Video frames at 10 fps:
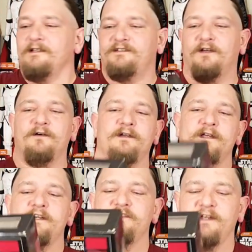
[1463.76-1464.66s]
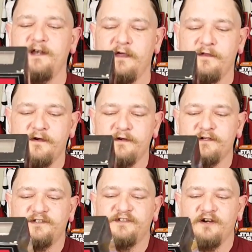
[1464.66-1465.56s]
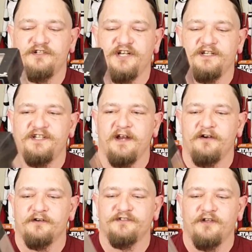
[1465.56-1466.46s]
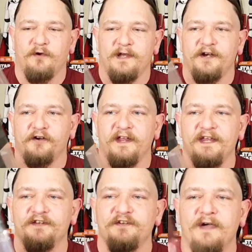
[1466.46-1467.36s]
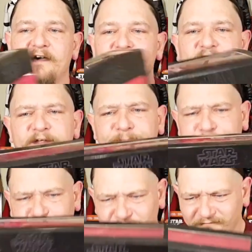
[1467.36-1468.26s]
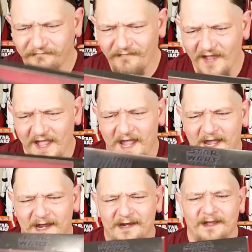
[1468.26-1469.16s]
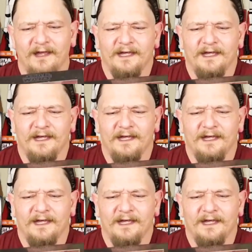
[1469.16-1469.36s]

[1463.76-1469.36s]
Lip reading: so here's another Sergeant Jyn Erso in her Eadu outfit, and